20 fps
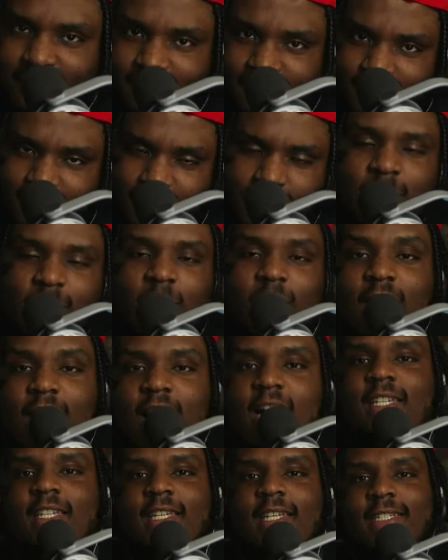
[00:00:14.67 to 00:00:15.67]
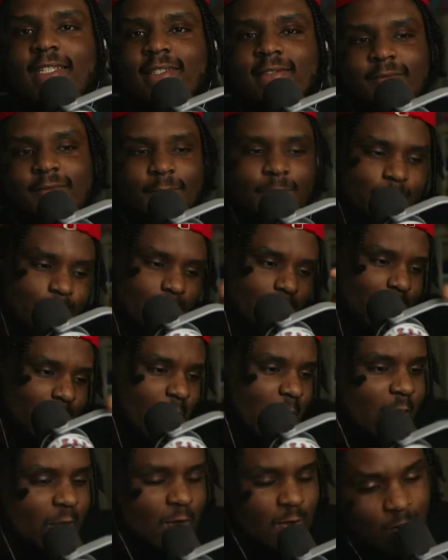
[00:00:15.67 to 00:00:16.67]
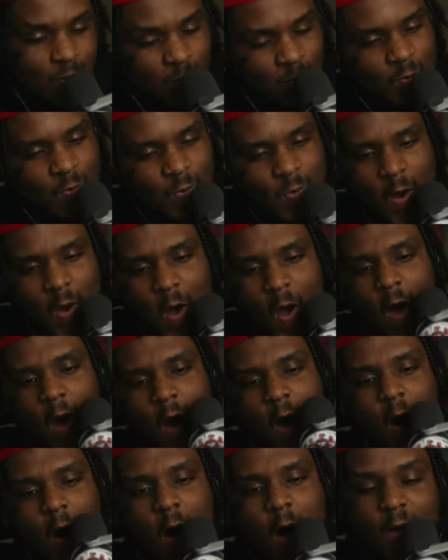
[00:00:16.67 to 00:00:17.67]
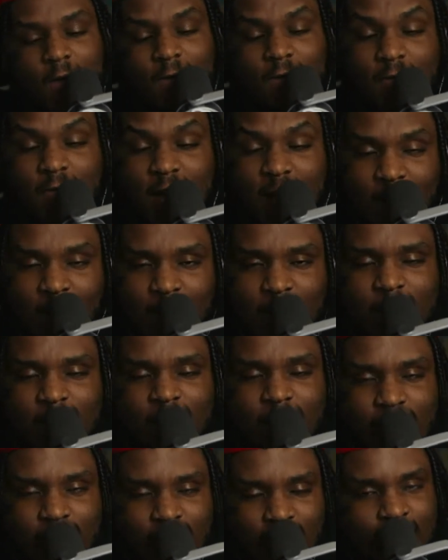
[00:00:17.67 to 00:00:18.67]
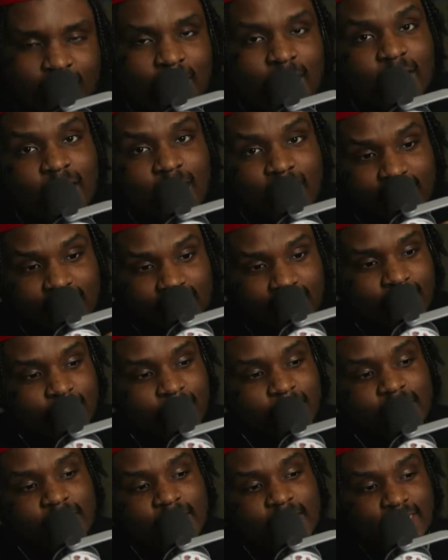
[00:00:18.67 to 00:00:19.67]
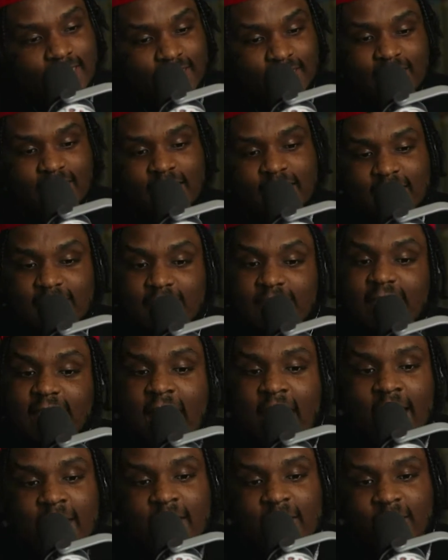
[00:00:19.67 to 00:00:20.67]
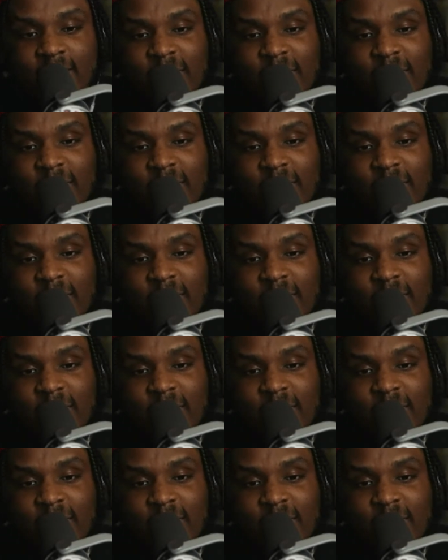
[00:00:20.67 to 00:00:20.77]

you're lucky. You are very, very lucky, because this game,